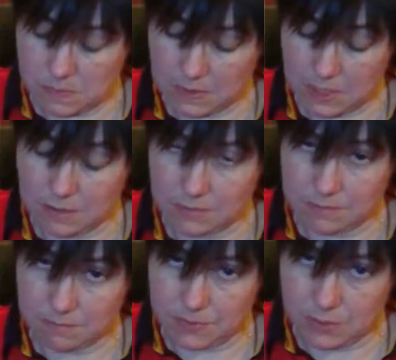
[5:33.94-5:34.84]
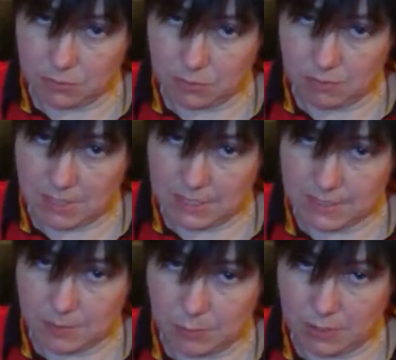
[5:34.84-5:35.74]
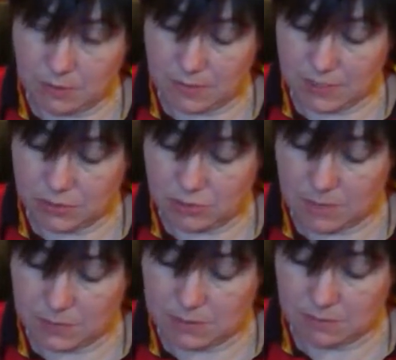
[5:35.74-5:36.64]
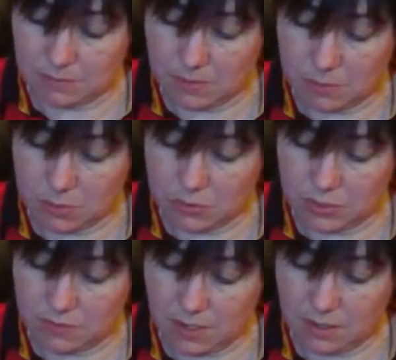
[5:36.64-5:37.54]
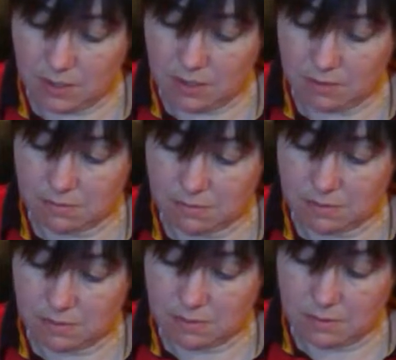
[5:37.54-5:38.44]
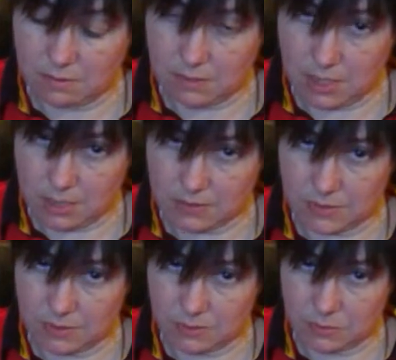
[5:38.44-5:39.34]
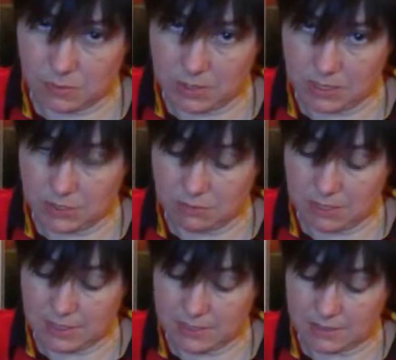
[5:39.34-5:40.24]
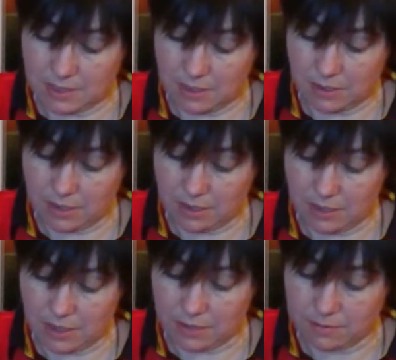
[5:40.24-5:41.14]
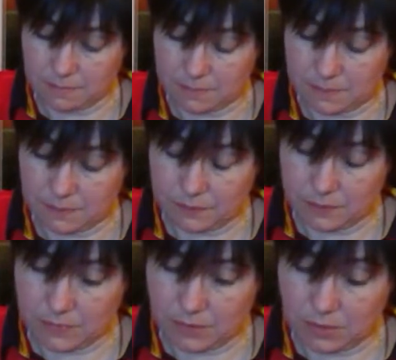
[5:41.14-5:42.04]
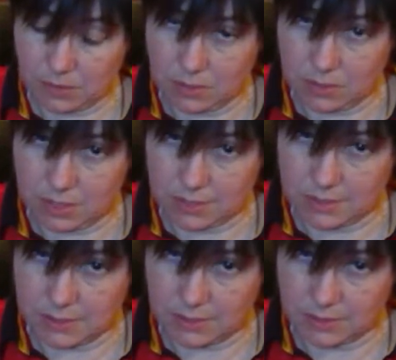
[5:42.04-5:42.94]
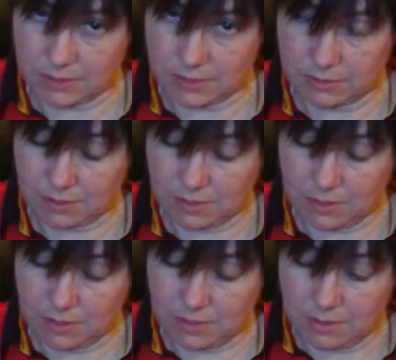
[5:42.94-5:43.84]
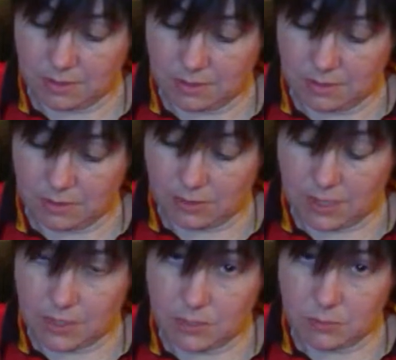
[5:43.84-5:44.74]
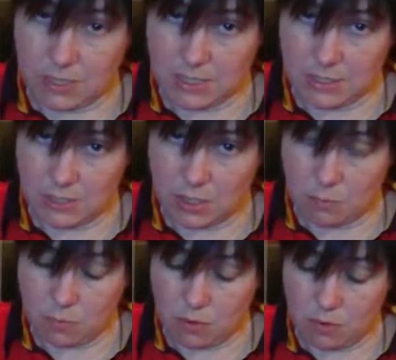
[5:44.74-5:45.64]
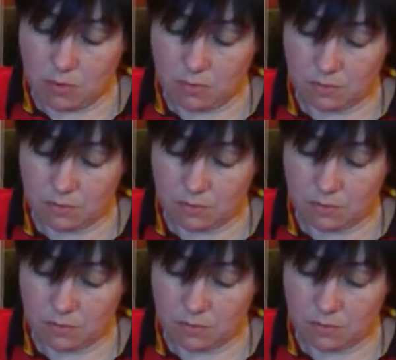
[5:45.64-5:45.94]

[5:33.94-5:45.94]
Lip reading: Okay, did we release the previous trapped emotion of anger? Yes, we need to release anger again. Another instance. Okay, do we need to know more?